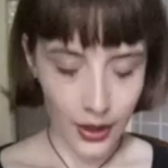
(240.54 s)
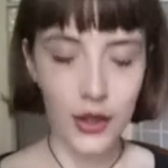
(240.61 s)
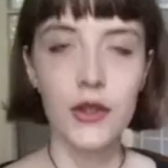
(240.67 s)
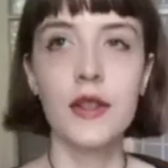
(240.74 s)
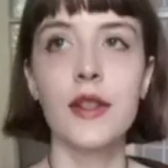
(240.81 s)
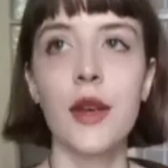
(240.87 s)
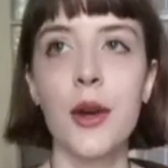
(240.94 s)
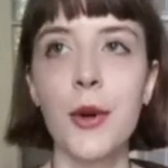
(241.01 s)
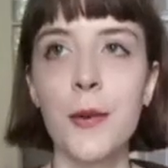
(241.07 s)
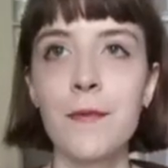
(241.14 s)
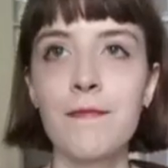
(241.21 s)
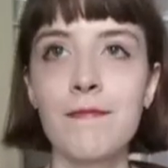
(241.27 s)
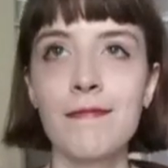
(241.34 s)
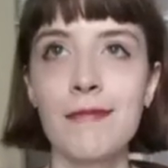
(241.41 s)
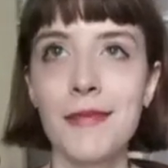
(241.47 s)
So,
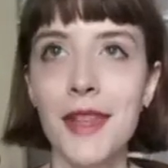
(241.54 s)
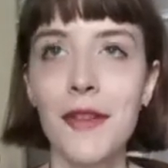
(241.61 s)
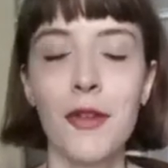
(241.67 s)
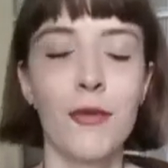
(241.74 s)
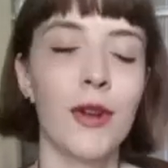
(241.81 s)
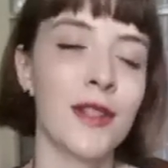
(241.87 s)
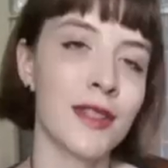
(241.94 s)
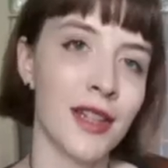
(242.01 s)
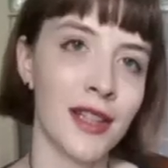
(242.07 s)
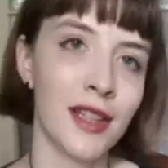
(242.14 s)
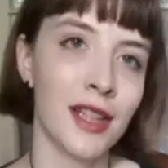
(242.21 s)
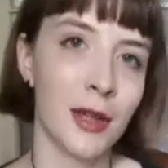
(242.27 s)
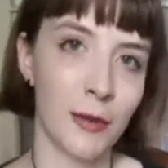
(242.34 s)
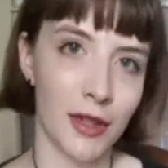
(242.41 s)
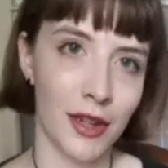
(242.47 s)
if it was an
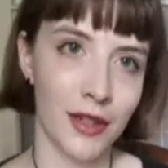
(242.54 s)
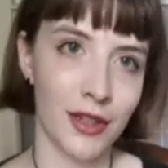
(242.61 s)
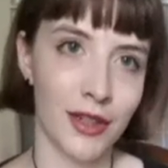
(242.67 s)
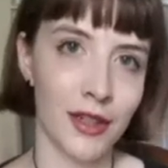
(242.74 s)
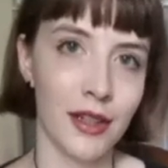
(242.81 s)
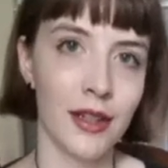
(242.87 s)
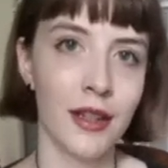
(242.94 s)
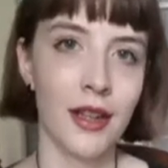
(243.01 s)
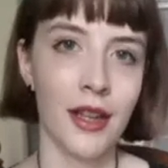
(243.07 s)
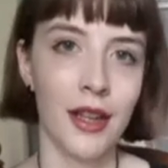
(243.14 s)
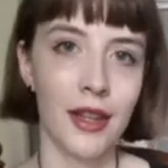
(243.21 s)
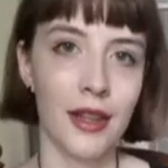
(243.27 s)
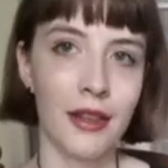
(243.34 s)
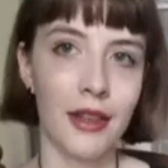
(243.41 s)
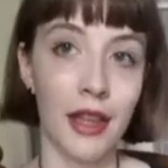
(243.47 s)
alien abduction,
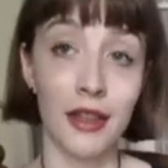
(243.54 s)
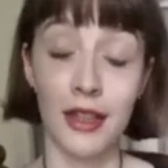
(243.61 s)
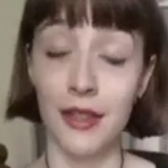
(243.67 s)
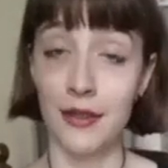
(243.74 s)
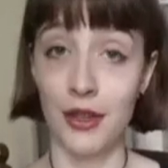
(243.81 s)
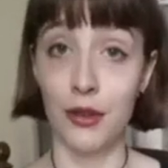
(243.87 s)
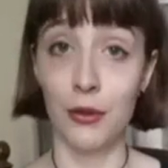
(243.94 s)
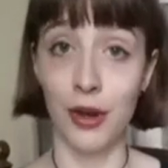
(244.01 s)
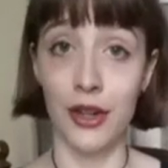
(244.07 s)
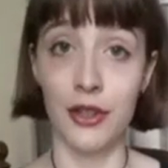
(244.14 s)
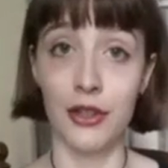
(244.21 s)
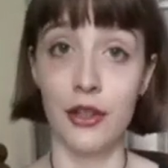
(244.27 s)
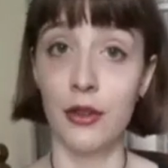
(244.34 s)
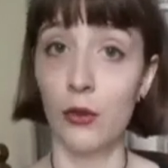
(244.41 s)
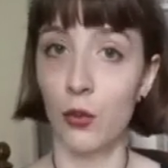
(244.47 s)
that leaves the
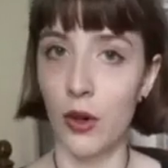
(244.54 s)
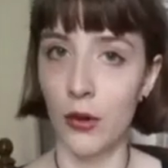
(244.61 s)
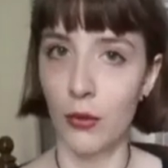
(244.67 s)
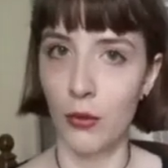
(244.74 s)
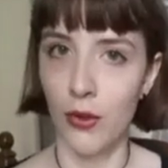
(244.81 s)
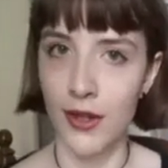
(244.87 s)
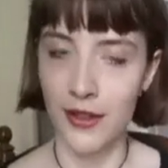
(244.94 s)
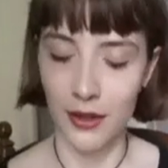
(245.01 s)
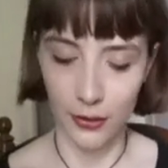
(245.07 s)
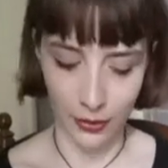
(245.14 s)
question what was it?